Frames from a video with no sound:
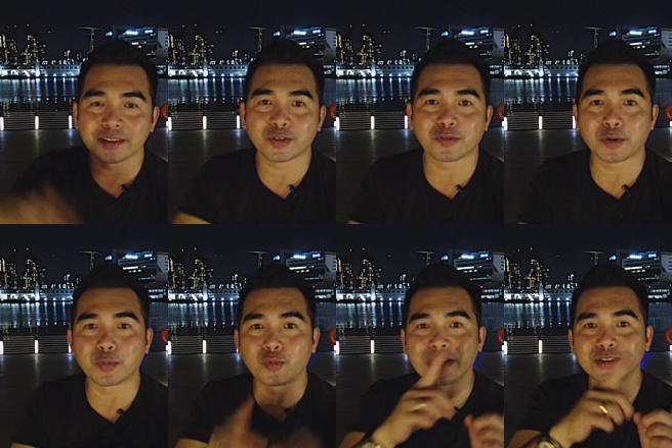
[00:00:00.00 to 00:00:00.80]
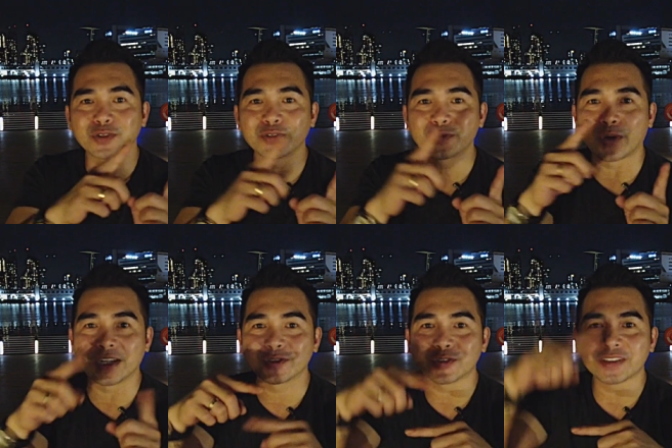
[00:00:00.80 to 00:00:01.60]
So, from one
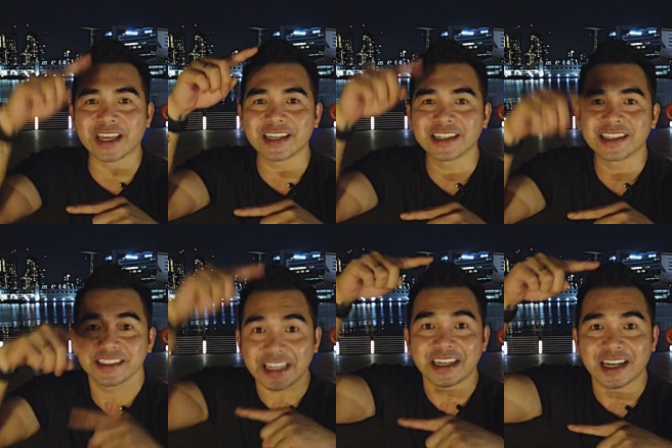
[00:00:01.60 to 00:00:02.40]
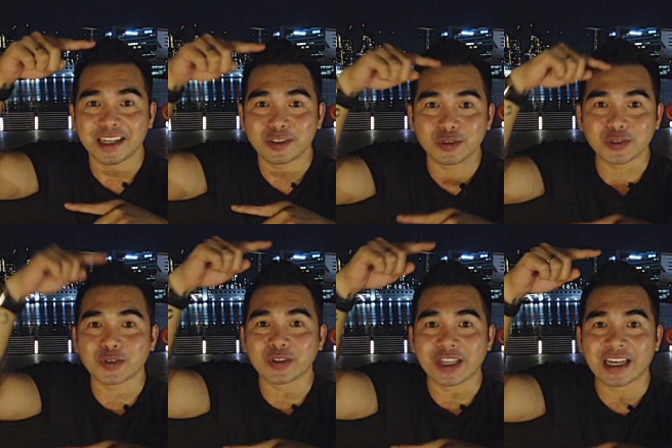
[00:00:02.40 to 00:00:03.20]
to ten, ten agad
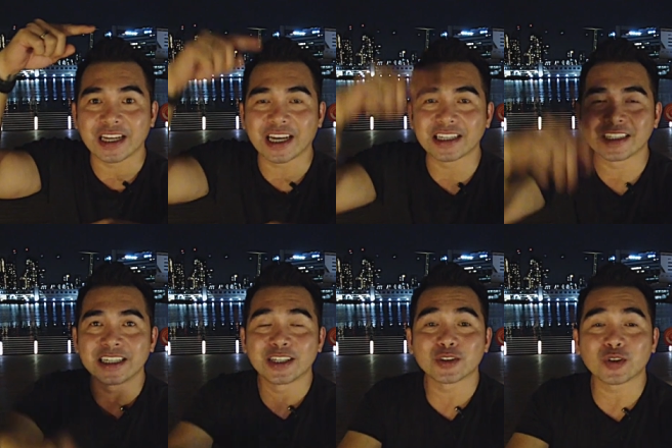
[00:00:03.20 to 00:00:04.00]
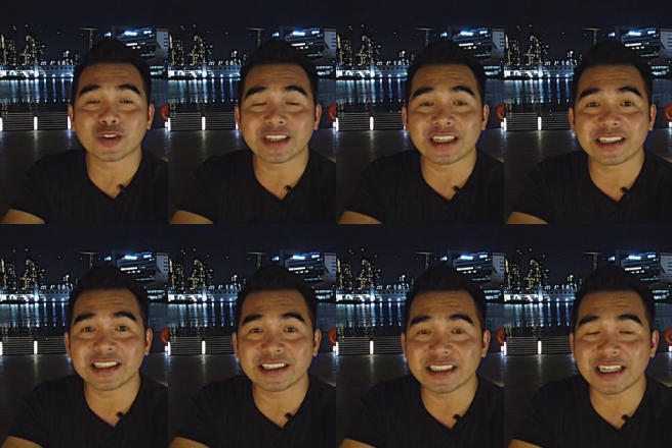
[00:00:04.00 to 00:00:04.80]
gusto, ten agad. So, ang
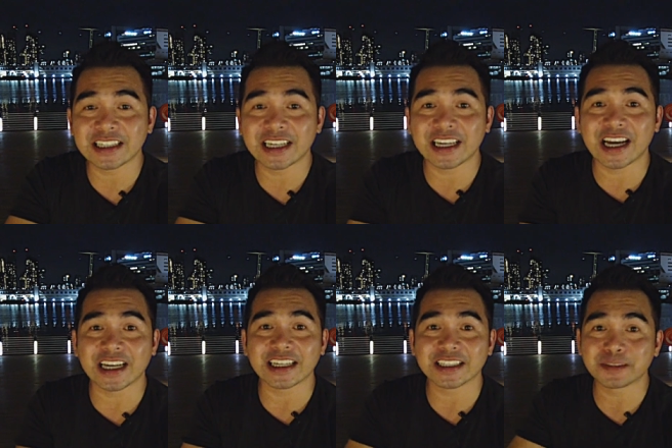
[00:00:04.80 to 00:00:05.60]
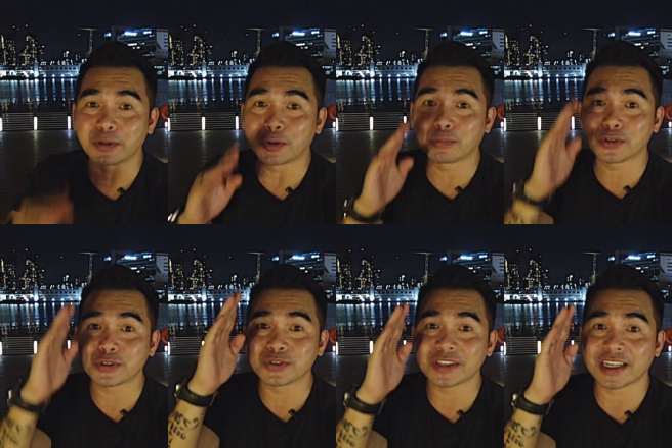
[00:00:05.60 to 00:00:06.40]
tendency, ang nangyari is,
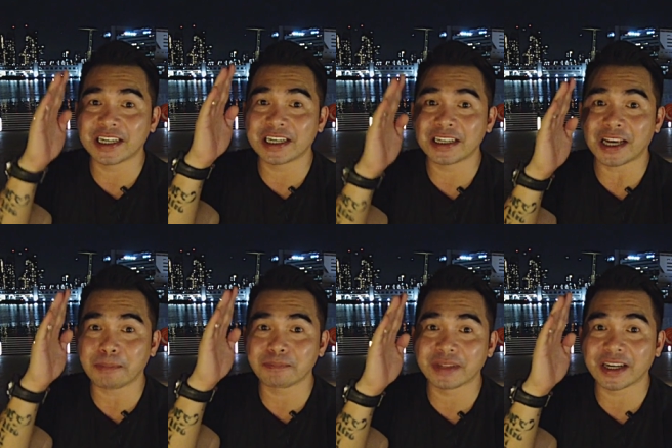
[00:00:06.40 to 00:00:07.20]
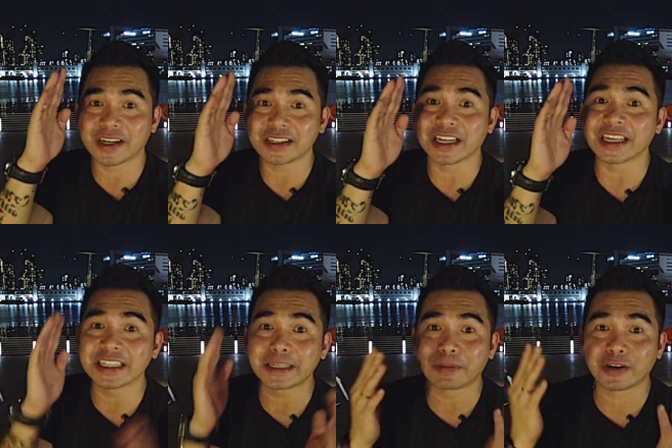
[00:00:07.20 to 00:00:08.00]
pinupush yung sarili up there na
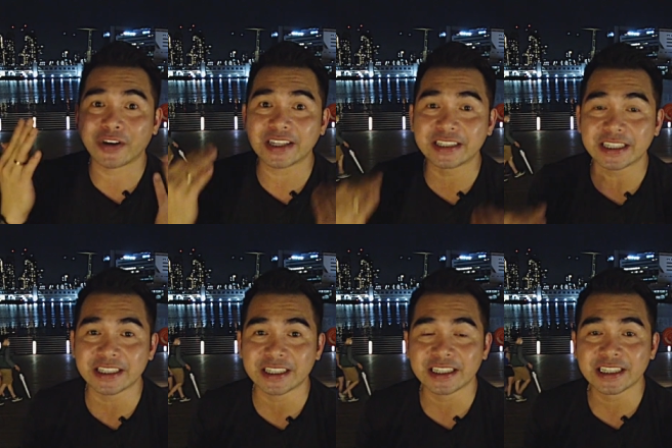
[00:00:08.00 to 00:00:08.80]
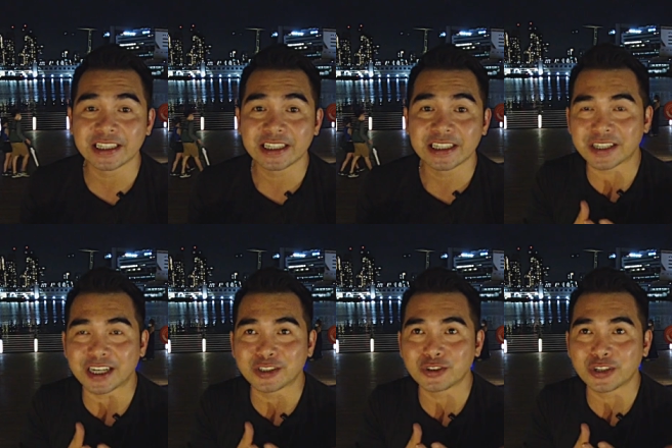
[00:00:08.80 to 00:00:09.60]
hindi pa ready.
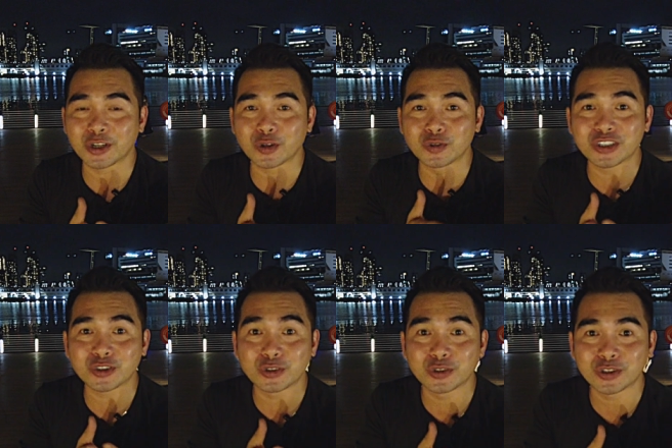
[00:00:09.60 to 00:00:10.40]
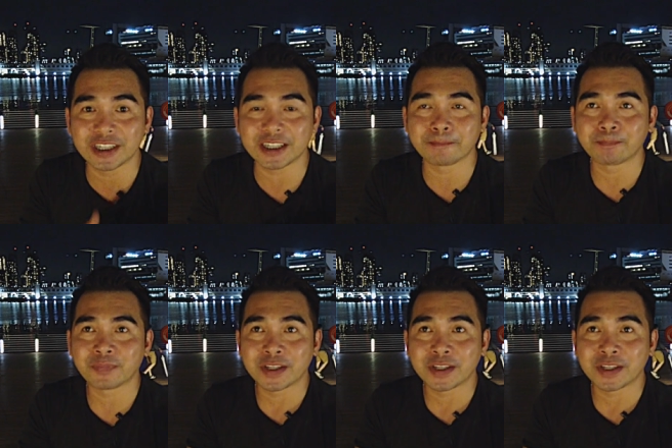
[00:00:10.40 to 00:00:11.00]
Siya, ano doon eh, condition doon eh.